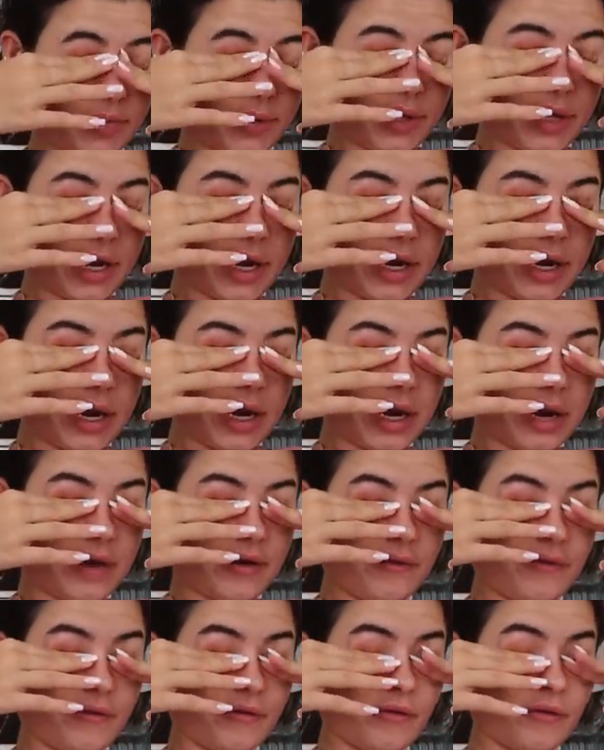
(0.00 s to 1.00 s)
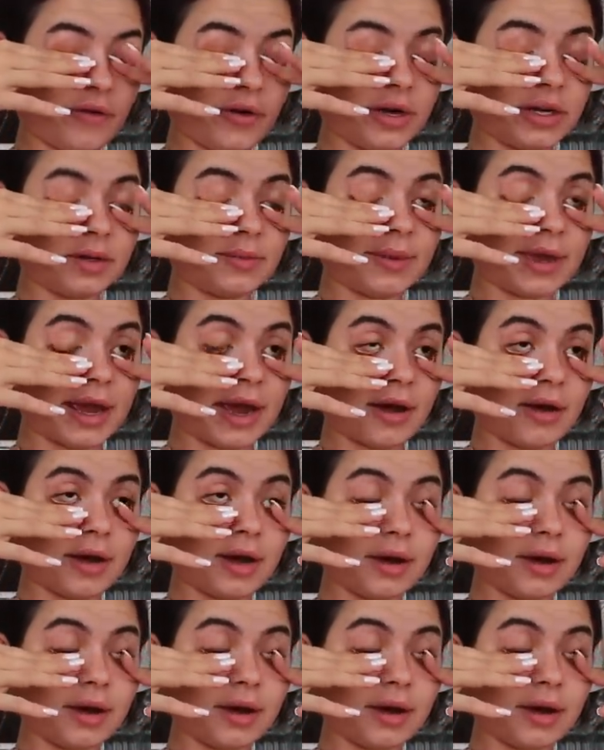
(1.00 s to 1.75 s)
but that kind of freaked me out.